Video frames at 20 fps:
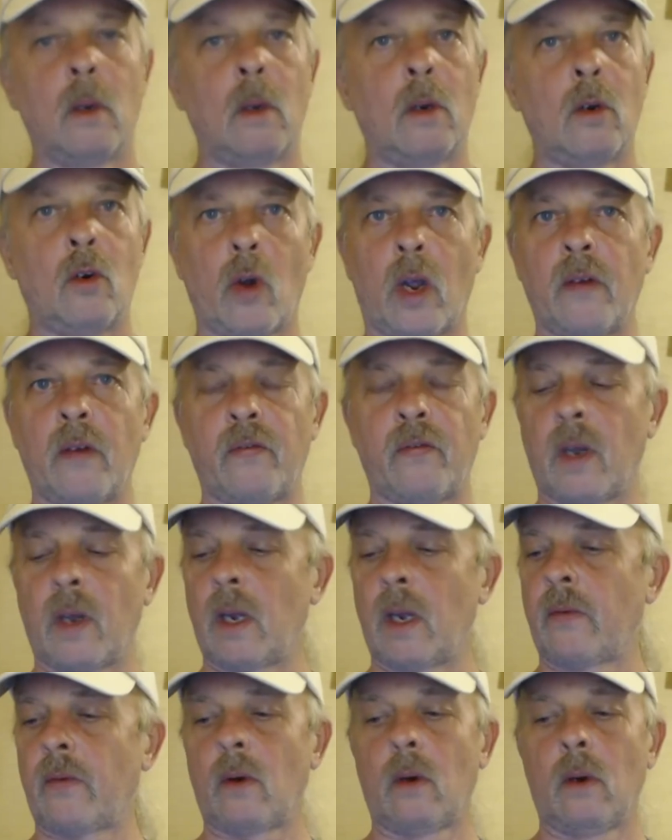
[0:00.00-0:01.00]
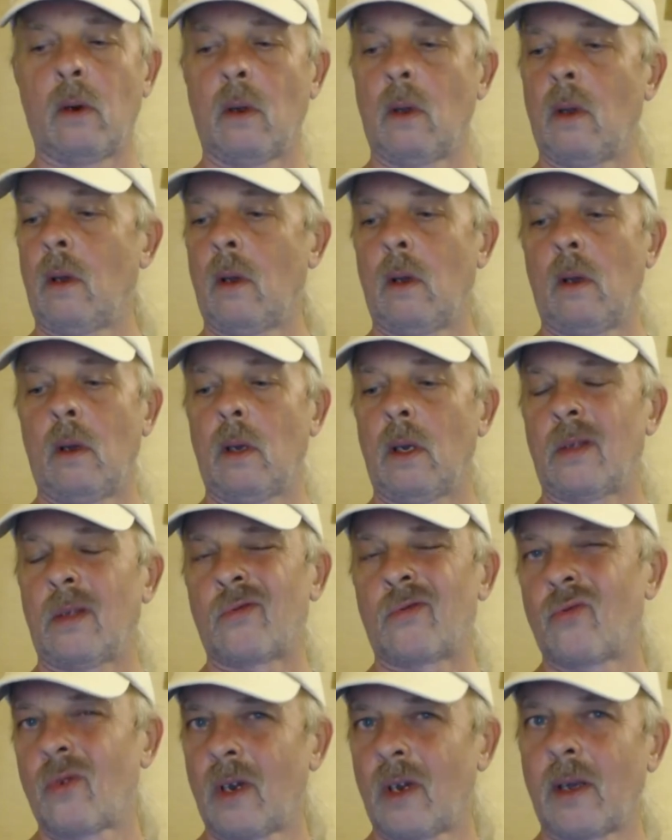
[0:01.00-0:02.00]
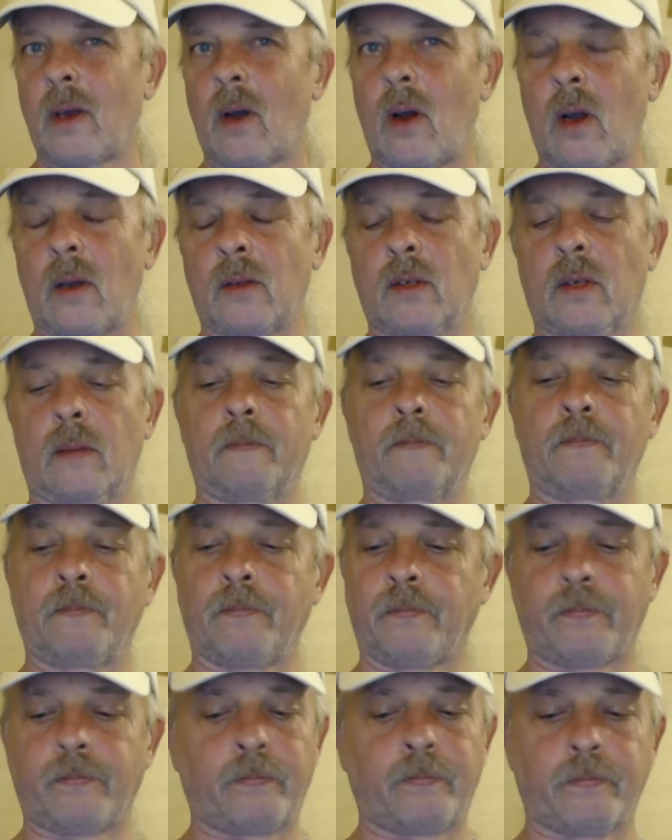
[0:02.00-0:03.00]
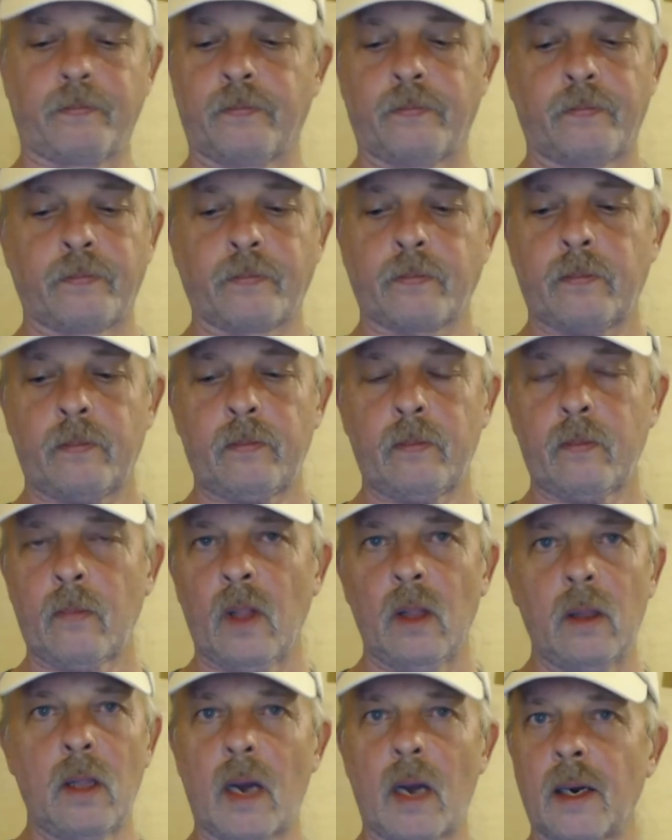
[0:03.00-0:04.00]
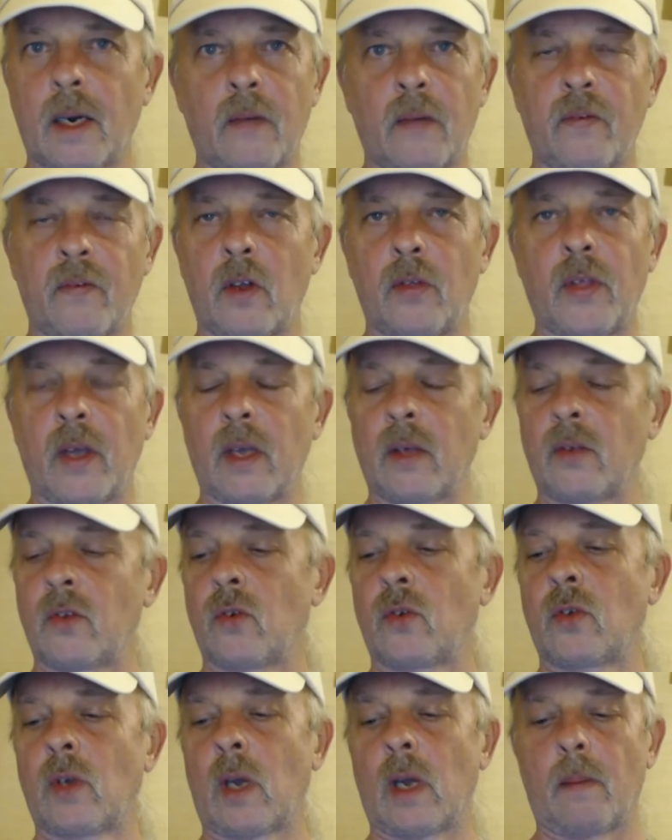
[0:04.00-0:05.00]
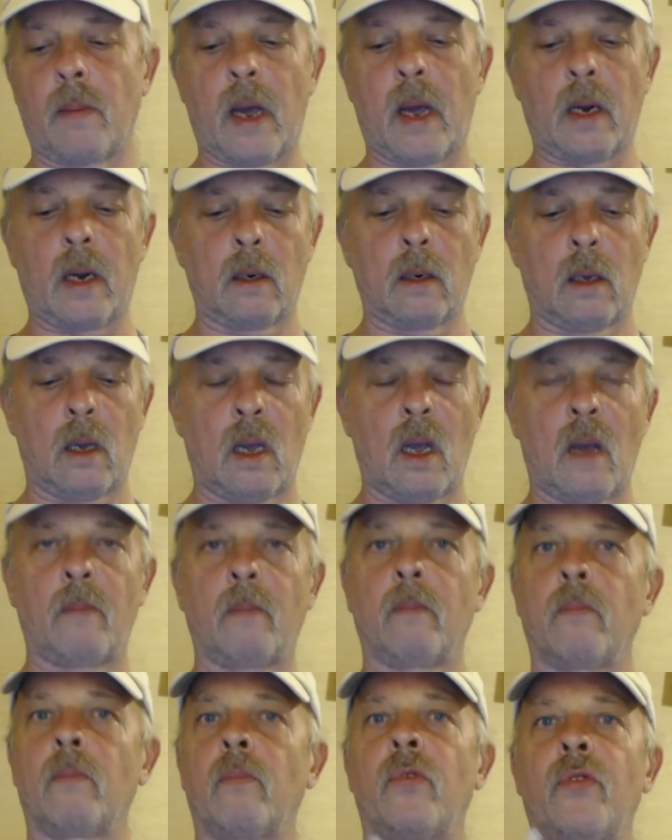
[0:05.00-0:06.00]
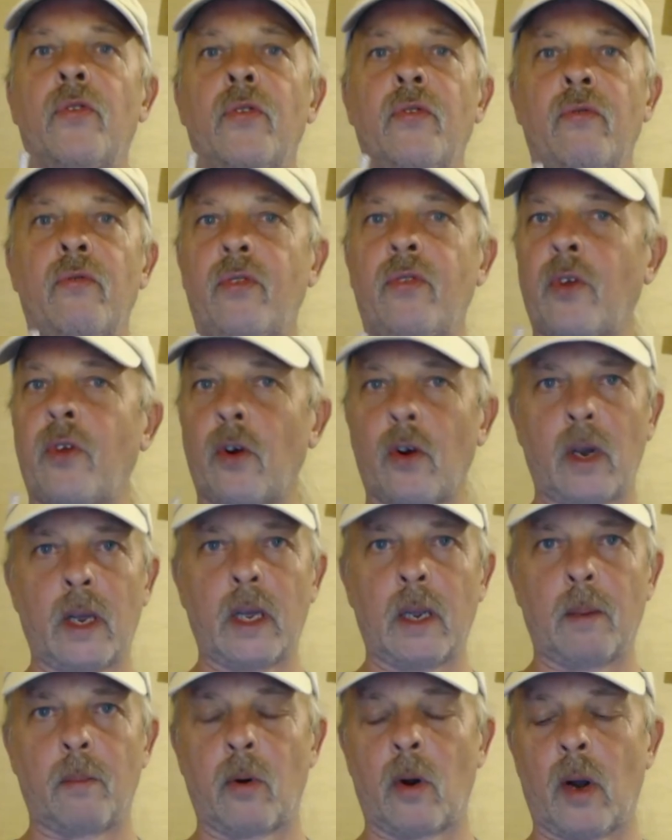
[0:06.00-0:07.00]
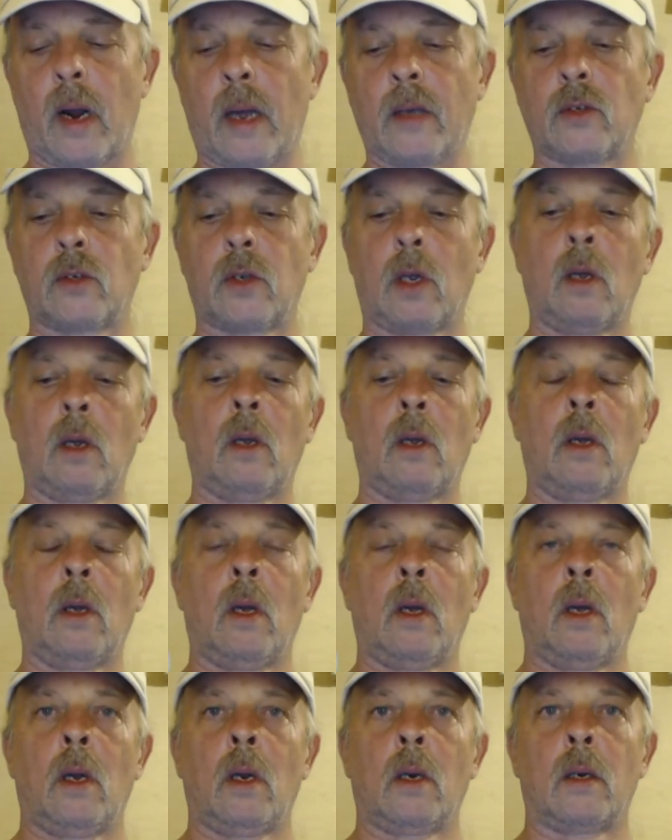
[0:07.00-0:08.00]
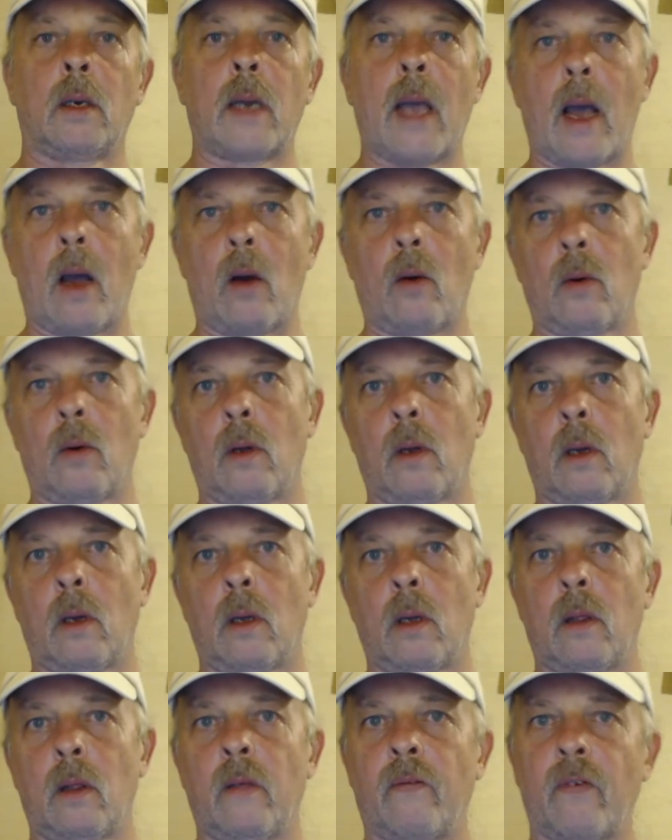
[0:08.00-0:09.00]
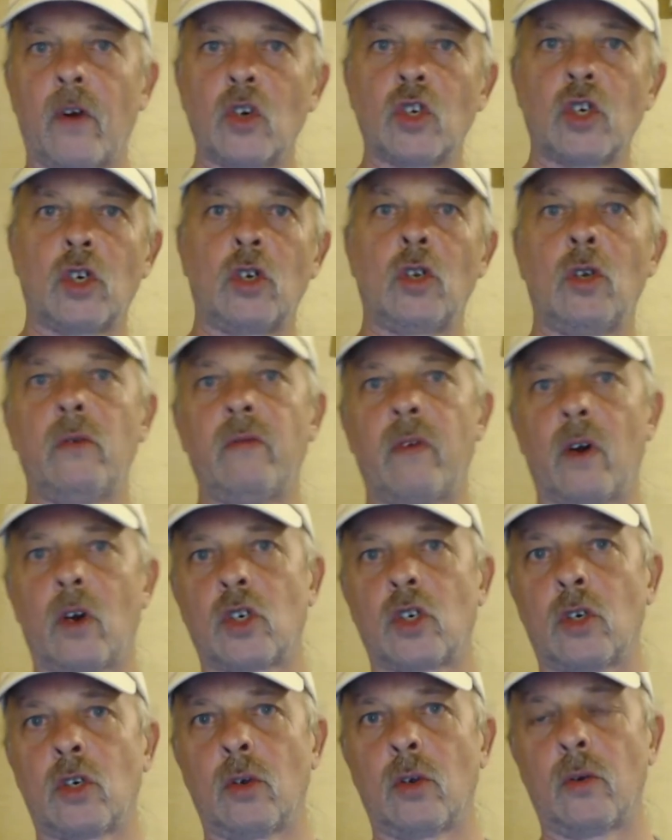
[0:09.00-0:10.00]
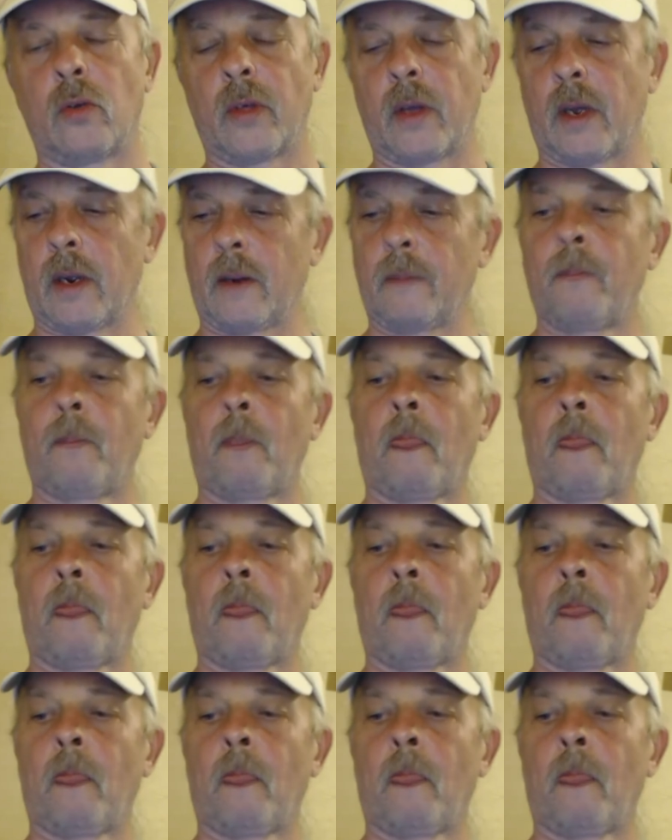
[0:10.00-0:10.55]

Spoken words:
great flavor. It's really awesome. Not enough good things to say about it. I'm thoroughly impressed. Now, the version 2 thing.